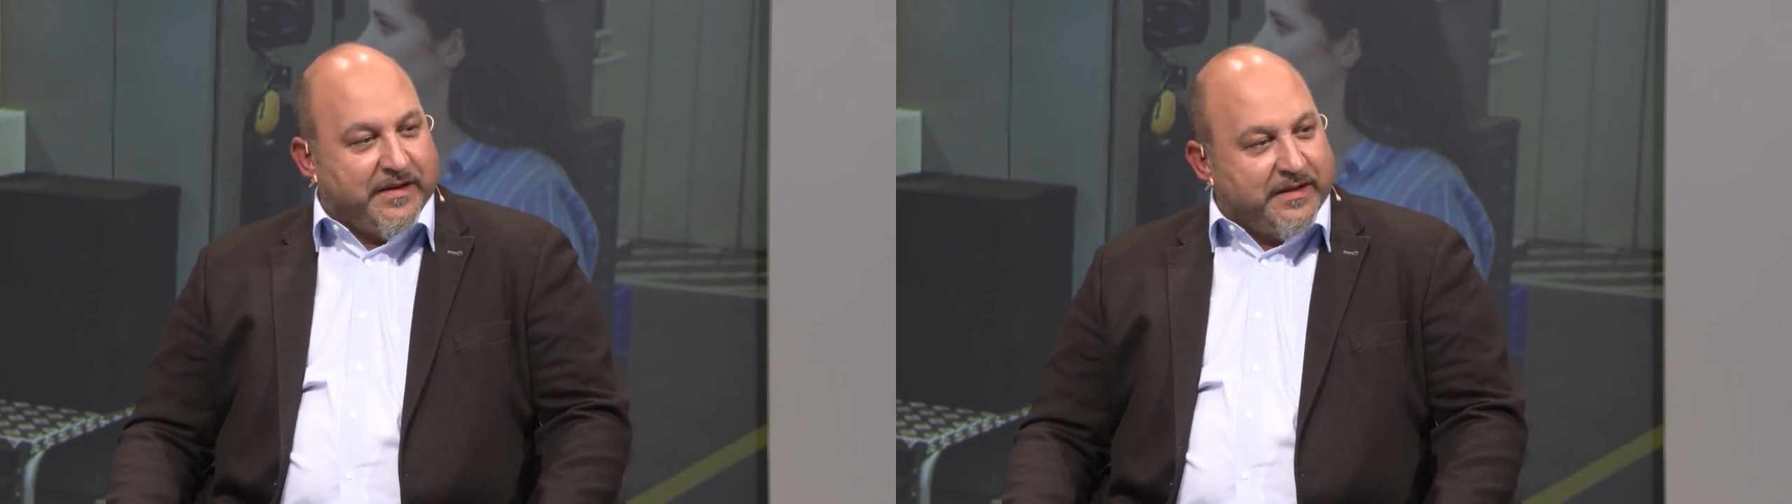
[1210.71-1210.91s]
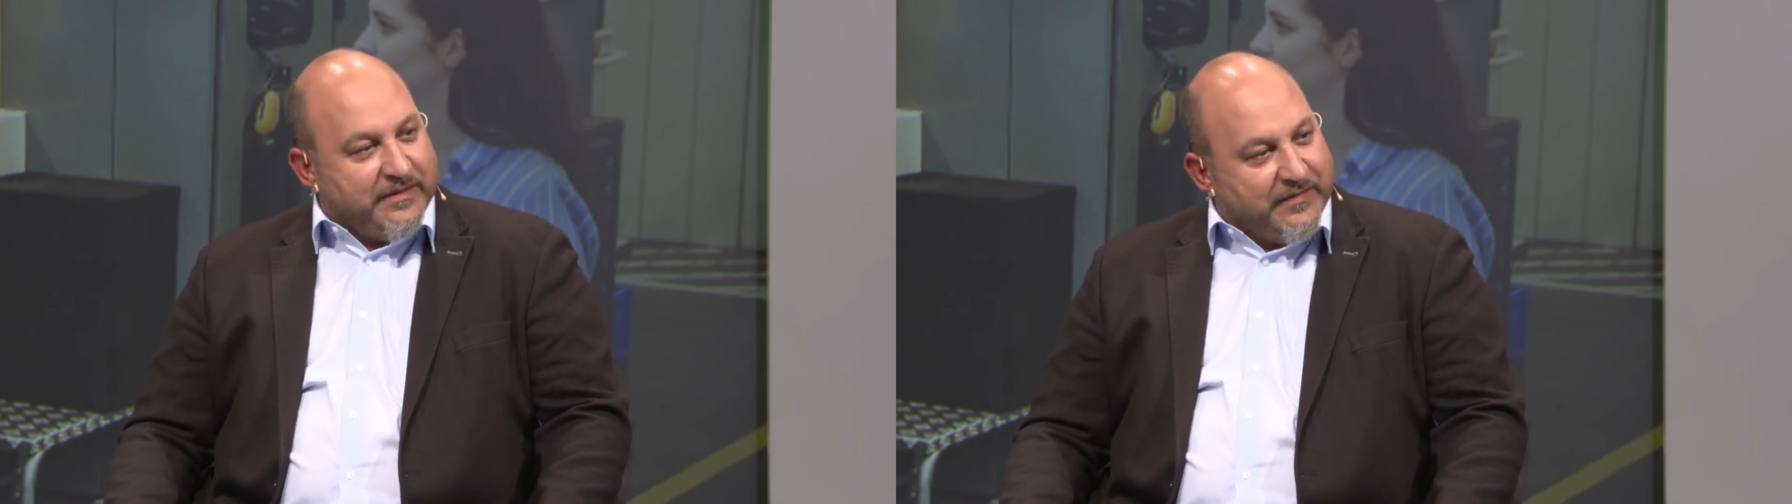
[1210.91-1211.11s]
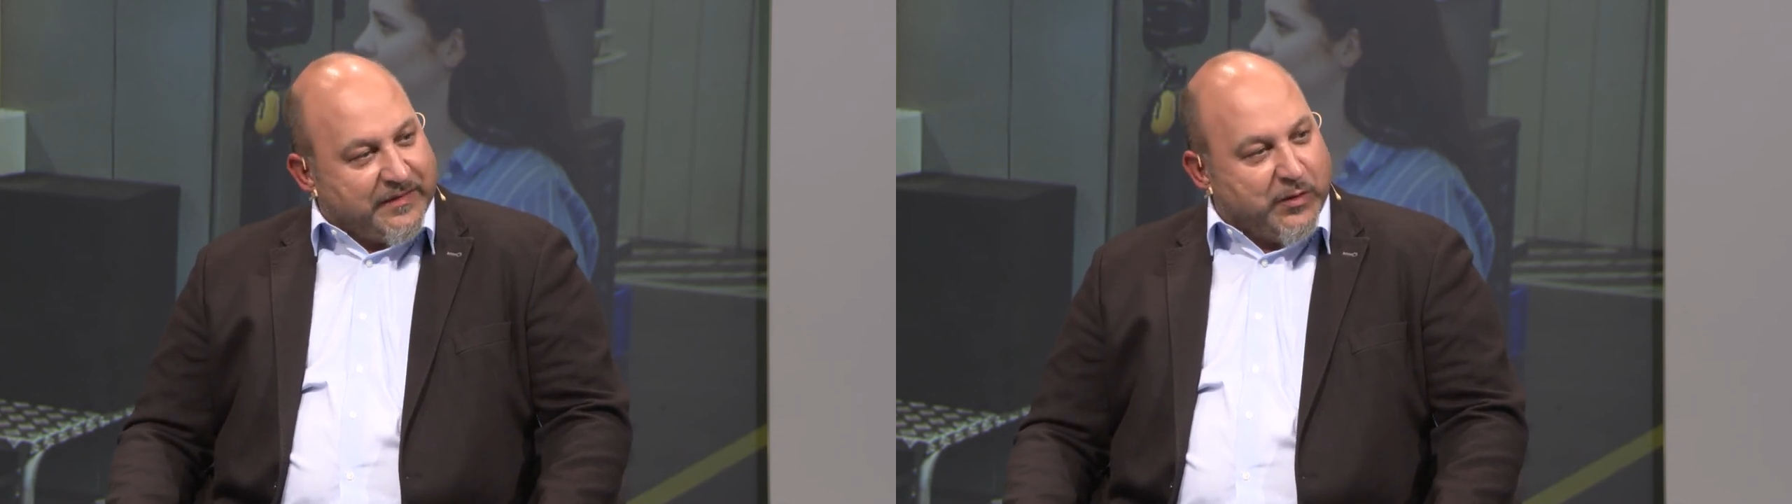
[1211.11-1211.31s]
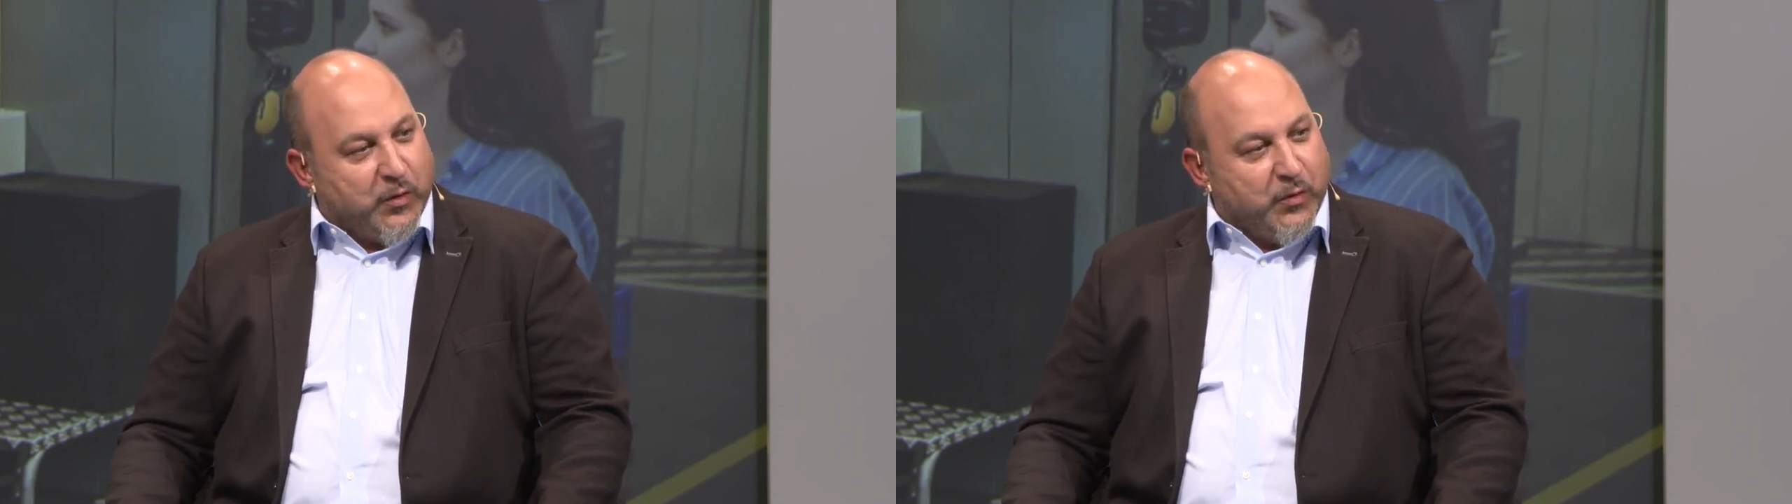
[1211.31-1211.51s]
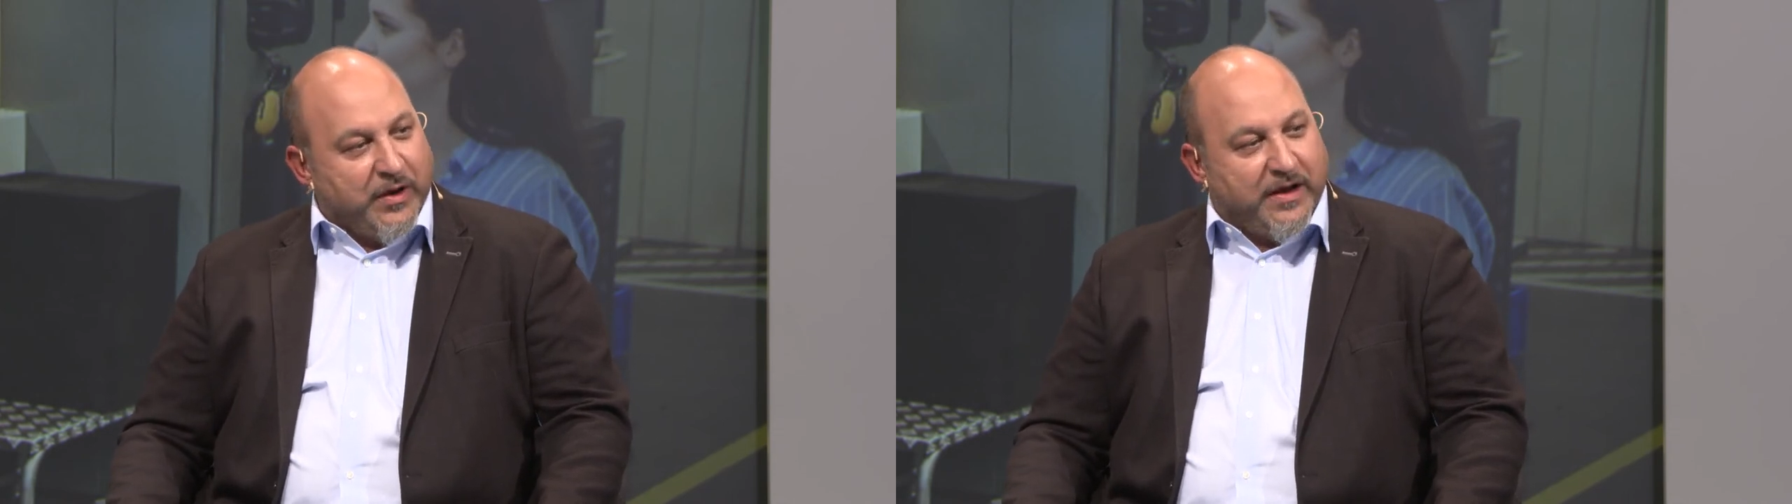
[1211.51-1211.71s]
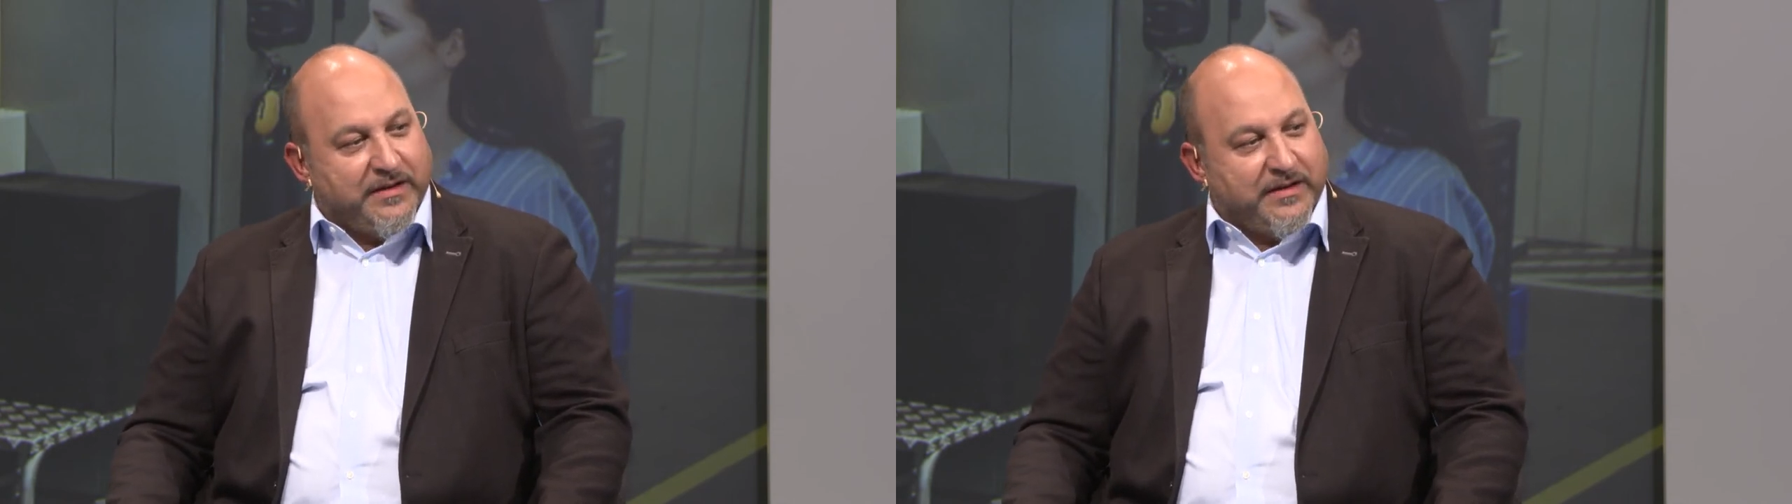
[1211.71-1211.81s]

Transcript: is positive.